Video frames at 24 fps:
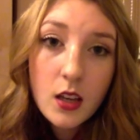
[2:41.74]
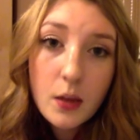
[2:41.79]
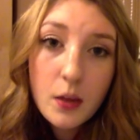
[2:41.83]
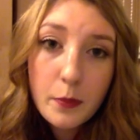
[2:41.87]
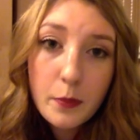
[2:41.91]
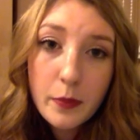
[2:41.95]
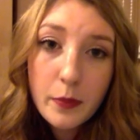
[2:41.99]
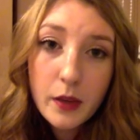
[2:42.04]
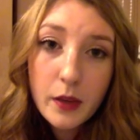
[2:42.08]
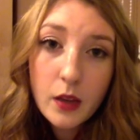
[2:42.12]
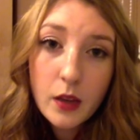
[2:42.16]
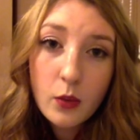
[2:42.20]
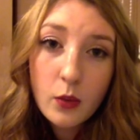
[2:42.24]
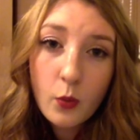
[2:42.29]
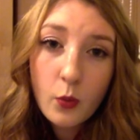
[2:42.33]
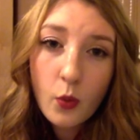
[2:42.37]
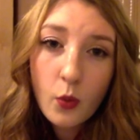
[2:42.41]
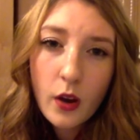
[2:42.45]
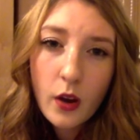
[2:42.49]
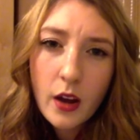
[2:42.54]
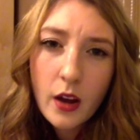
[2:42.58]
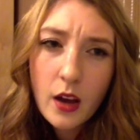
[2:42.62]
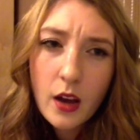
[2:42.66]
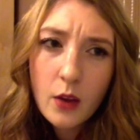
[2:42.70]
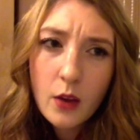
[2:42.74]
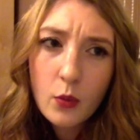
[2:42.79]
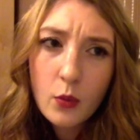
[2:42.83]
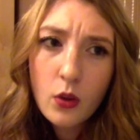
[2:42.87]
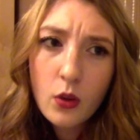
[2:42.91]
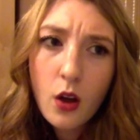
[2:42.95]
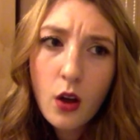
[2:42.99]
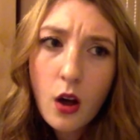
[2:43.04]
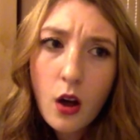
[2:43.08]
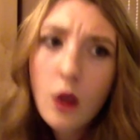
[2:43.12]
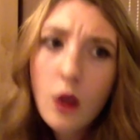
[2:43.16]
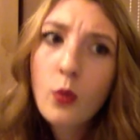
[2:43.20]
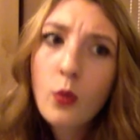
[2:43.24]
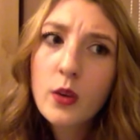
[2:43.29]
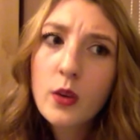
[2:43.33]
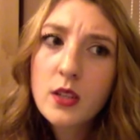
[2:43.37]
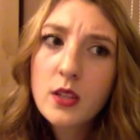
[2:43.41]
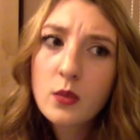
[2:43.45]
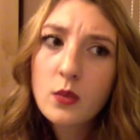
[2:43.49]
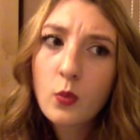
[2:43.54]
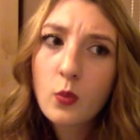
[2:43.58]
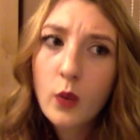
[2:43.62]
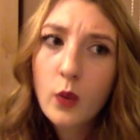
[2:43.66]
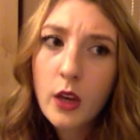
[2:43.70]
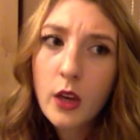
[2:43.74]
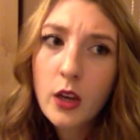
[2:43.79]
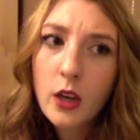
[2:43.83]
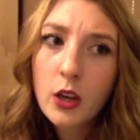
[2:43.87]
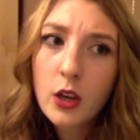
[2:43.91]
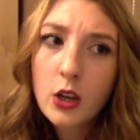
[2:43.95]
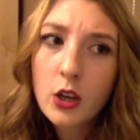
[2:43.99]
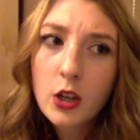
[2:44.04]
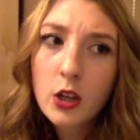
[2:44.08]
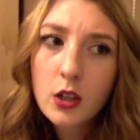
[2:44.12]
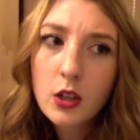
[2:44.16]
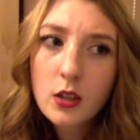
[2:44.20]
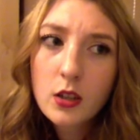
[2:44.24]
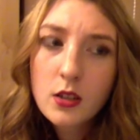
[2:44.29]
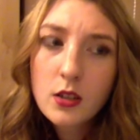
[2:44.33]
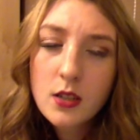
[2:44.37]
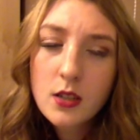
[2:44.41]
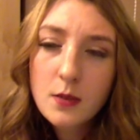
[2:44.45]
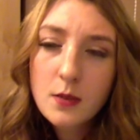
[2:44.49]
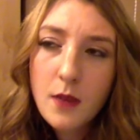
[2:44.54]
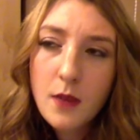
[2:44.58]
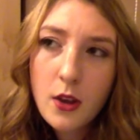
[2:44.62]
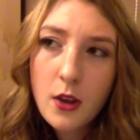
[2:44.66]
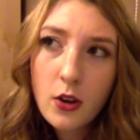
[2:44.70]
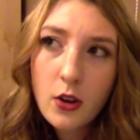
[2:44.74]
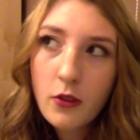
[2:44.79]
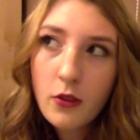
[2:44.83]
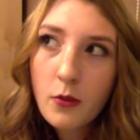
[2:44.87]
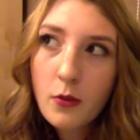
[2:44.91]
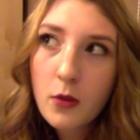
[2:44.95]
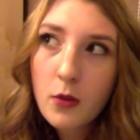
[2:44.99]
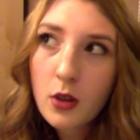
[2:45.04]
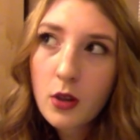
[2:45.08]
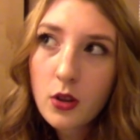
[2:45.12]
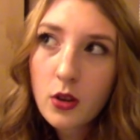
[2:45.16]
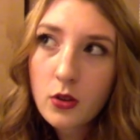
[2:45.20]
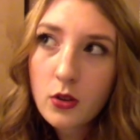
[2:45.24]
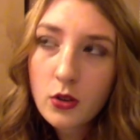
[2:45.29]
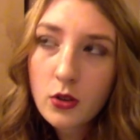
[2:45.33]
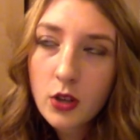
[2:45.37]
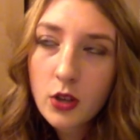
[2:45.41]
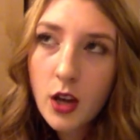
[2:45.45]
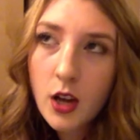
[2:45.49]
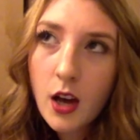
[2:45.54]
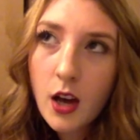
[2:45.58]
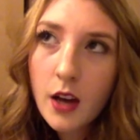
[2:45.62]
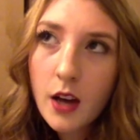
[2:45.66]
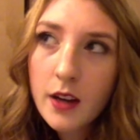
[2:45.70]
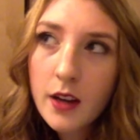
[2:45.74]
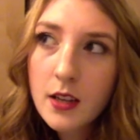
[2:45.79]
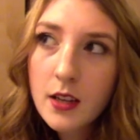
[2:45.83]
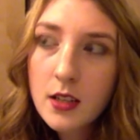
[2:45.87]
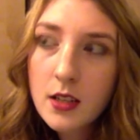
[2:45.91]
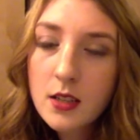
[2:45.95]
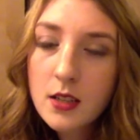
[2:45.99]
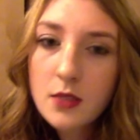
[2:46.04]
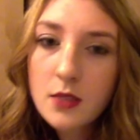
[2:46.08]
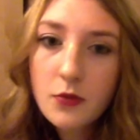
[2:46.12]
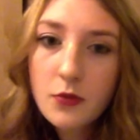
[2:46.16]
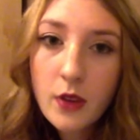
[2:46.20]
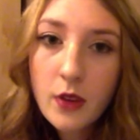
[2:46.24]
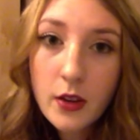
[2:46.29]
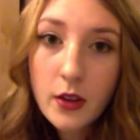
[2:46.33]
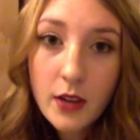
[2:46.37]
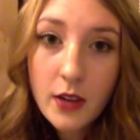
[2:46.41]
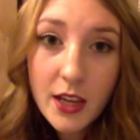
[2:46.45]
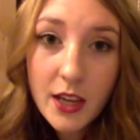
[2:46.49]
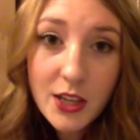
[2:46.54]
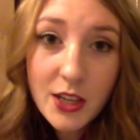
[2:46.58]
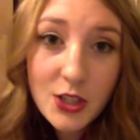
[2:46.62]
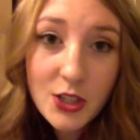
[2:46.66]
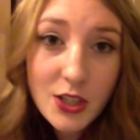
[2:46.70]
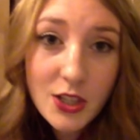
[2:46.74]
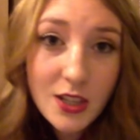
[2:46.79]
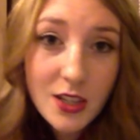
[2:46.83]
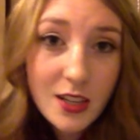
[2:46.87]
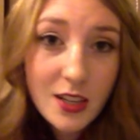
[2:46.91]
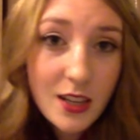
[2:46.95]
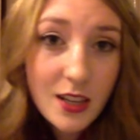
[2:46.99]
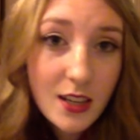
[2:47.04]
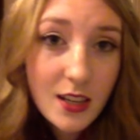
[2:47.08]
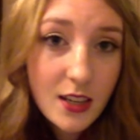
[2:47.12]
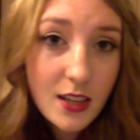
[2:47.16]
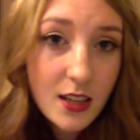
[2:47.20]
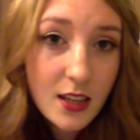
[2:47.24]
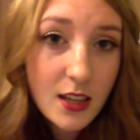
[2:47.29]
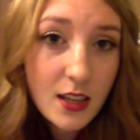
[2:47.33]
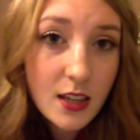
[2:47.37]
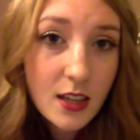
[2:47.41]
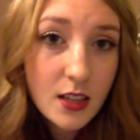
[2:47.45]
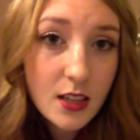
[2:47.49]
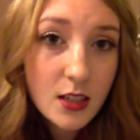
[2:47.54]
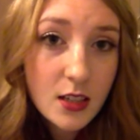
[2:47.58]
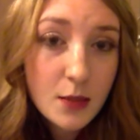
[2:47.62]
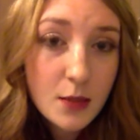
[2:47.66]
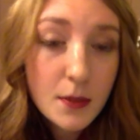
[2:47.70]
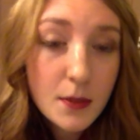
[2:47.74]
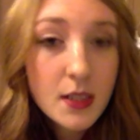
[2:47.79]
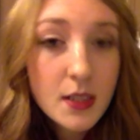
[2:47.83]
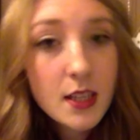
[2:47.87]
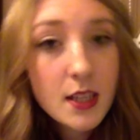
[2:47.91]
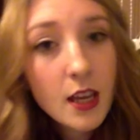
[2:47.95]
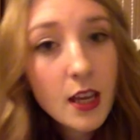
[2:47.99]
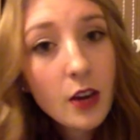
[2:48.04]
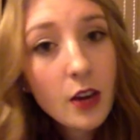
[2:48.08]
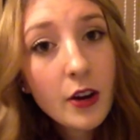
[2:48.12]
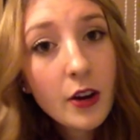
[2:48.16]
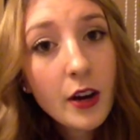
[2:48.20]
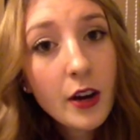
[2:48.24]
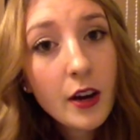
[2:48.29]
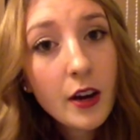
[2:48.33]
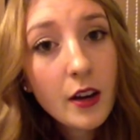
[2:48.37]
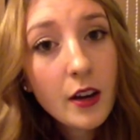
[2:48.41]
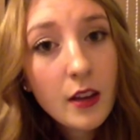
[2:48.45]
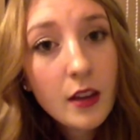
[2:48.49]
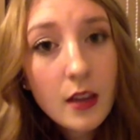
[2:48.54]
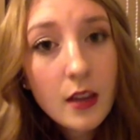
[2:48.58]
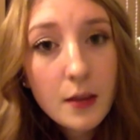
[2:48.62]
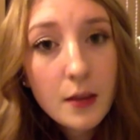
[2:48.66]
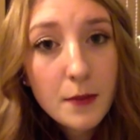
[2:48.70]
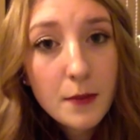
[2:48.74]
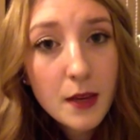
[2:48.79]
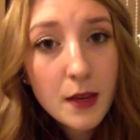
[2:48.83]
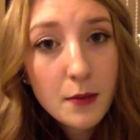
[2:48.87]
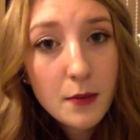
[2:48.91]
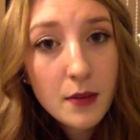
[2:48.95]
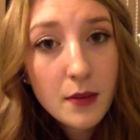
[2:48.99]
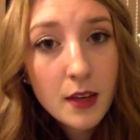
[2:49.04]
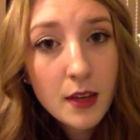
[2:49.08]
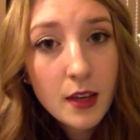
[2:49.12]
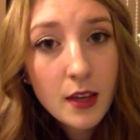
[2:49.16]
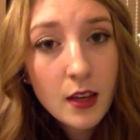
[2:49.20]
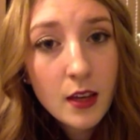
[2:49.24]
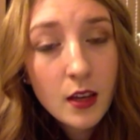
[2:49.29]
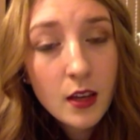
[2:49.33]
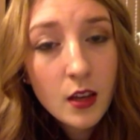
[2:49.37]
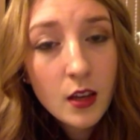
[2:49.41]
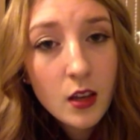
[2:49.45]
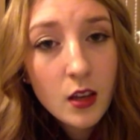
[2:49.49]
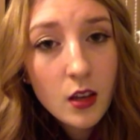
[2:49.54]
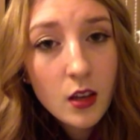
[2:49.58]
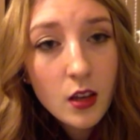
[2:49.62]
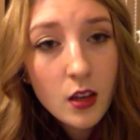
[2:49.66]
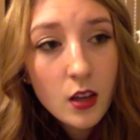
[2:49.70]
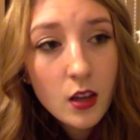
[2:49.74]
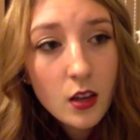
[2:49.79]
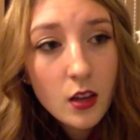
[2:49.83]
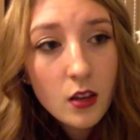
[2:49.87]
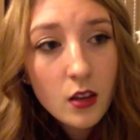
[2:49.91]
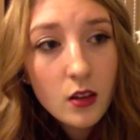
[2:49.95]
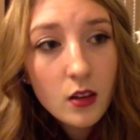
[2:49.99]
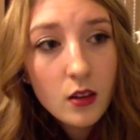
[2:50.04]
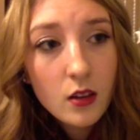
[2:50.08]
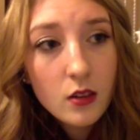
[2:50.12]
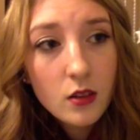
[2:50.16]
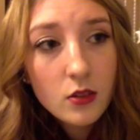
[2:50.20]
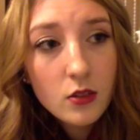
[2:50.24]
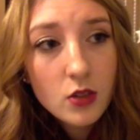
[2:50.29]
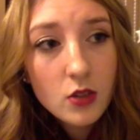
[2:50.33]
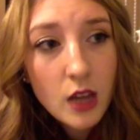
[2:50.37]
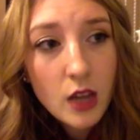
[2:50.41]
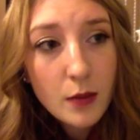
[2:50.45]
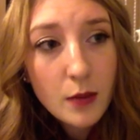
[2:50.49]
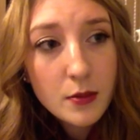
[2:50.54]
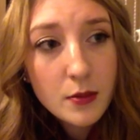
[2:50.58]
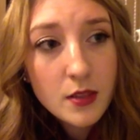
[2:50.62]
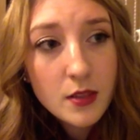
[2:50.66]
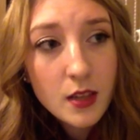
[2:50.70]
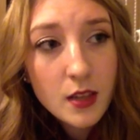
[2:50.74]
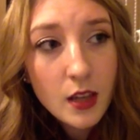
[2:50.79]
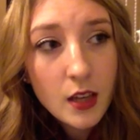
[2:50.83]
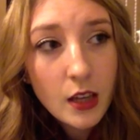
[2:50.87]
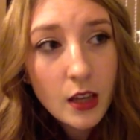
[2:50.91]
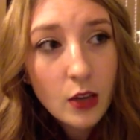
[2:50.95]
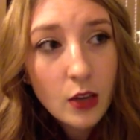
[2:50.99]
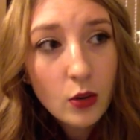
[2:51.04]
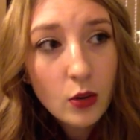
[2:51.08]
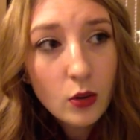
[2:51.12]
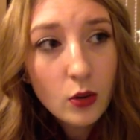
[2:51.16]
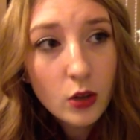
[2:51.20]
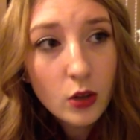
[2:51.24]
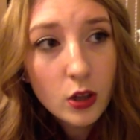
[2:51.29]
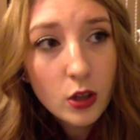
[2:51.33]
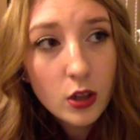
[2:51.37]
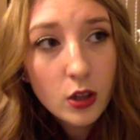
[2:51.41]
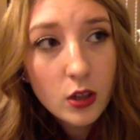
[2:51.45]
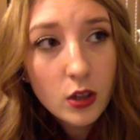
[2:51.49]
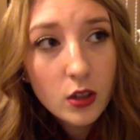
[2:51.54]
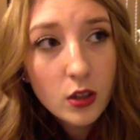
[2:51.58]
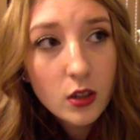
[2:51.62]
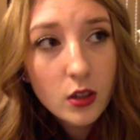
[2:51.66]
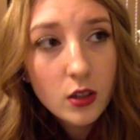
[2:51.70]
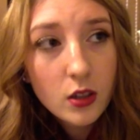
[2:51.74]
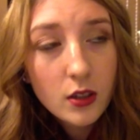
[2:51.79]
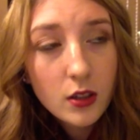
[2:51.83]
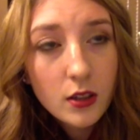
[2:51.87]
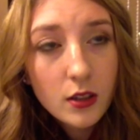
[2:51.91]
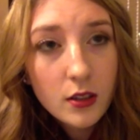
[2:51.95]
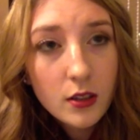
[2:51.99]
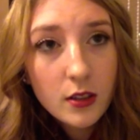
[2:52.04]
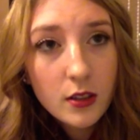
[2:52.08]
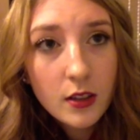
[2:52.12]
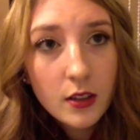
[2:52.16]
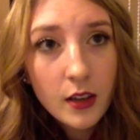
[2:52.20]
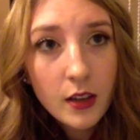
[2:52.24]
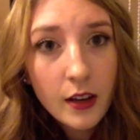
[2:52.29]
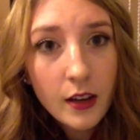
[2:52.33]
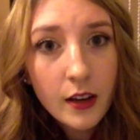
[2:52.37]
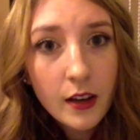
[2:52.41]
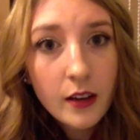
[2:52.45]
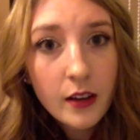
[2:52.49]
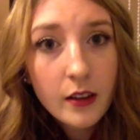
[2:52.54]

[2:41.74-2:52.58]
But what I will always wear, doesn't matter if I'm alone or not, is foundation and mascara and maybe chapstick or, yeah.